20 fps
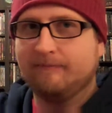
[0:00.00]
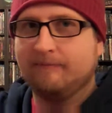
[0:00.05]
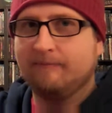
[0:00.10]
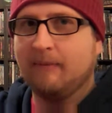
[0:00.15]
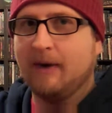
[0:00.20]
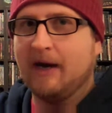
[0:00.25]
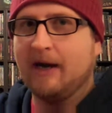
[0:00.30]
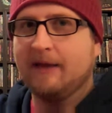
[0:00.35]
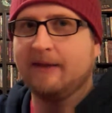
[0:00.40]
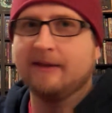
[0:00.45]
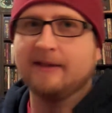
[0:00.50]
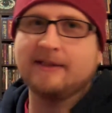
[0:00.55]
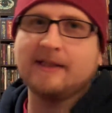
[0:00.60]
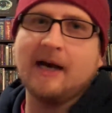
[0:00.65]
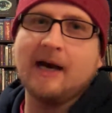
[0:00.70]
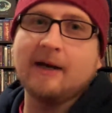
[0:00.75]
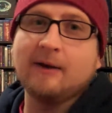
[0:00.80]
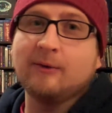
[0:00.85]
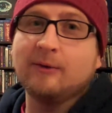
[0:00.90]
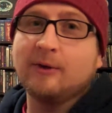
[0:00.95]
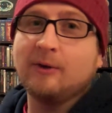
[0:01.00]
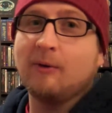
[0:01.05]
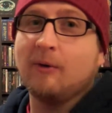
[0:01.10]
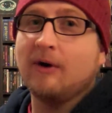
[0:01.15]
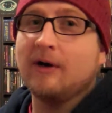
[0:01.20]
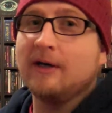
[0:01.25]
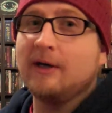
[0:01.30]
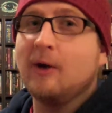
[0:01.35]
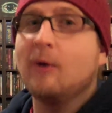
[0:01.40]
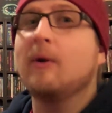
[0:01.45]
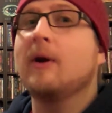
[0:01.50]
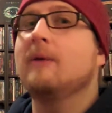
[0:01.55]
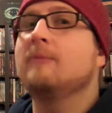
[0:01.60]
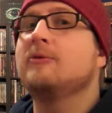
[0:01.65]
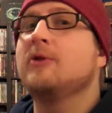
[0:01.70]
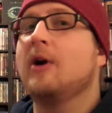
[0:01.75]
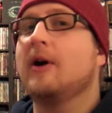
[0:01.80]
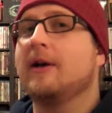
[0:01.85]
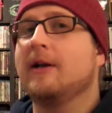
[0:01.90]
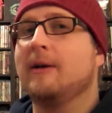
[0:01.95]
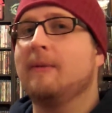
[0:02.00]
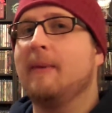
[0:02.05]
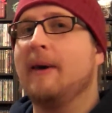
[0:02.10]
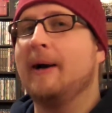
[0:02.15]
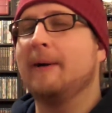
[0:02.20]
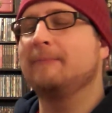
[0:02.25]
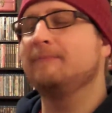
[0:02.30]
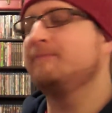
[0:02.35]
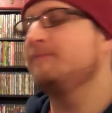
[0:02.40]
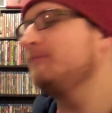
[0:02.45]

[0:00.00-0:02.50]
by the title, you already know what I'm talking about.